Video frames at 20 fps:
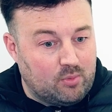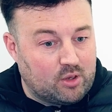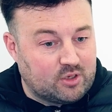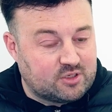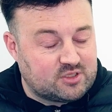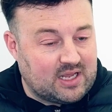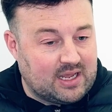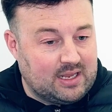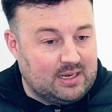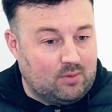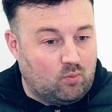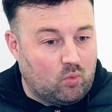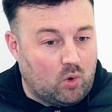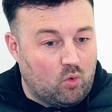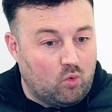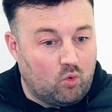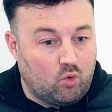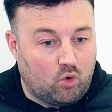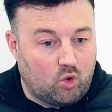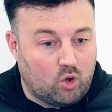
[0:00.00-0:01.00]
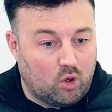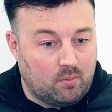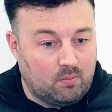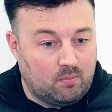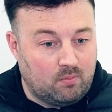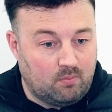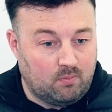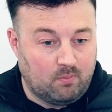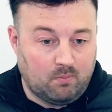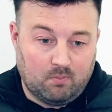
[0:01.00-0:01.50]
not saying it won't
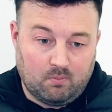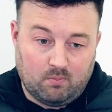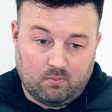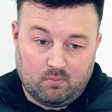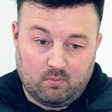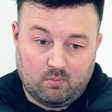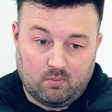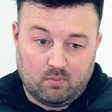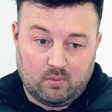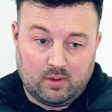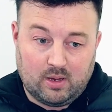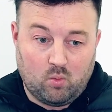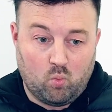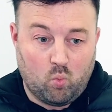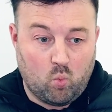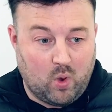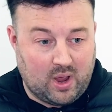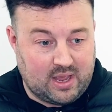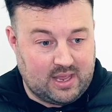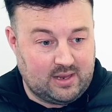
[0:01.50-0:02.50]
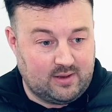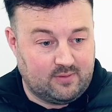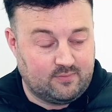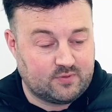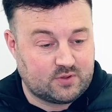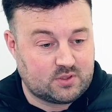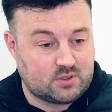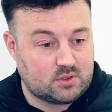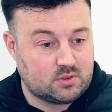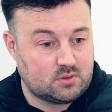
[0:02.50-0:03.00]
come in
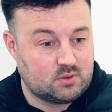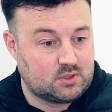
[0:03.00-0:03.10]
waves